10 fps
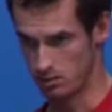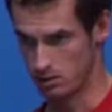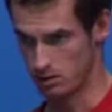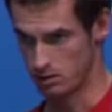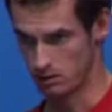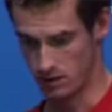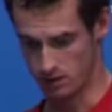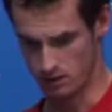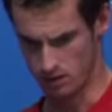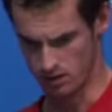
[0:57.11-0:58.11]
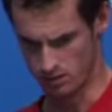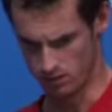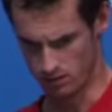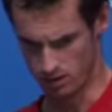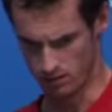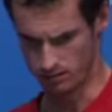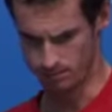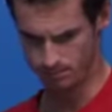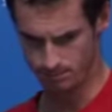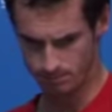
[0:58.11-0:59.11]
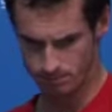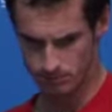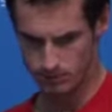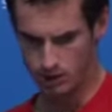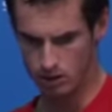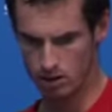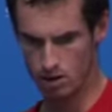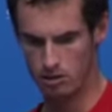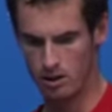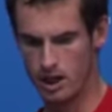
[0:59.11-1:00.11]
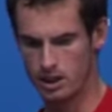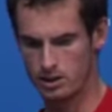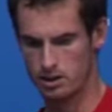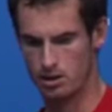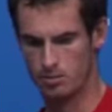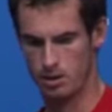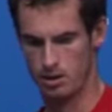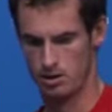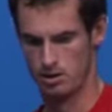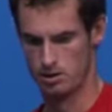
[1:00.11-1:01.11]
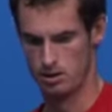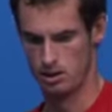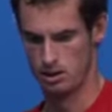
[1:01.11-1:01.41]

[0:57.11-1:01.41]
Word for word: Because the first set there was a lot of long rallies, long points, and